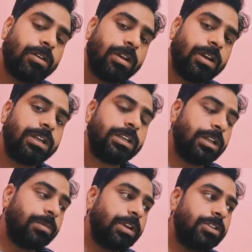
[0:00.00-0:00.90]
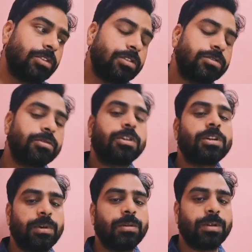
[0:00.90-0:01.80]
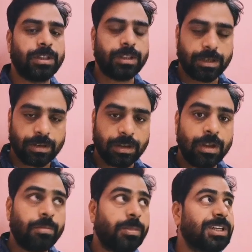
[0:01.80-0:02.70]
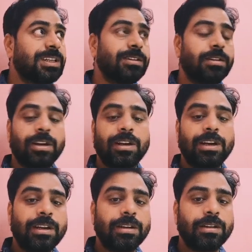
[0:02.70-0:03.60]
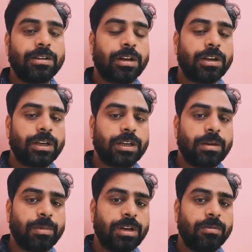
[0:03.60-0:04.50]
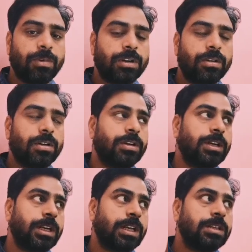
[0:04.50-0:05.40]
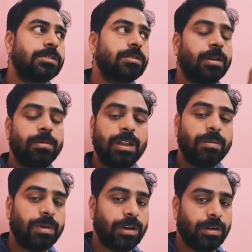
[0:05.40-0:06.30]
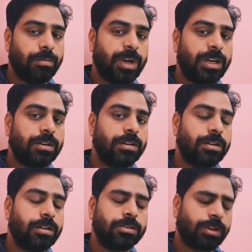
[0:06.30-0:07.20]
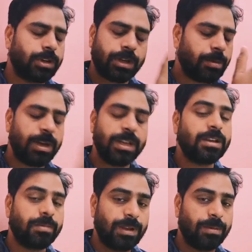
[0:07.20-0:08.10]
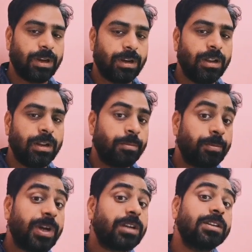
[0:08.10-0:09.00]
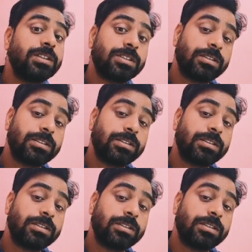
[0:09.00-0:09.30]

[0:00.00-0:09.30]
already, table is also not available in that. But in truncate command, what data is available, but sorry, table is available, but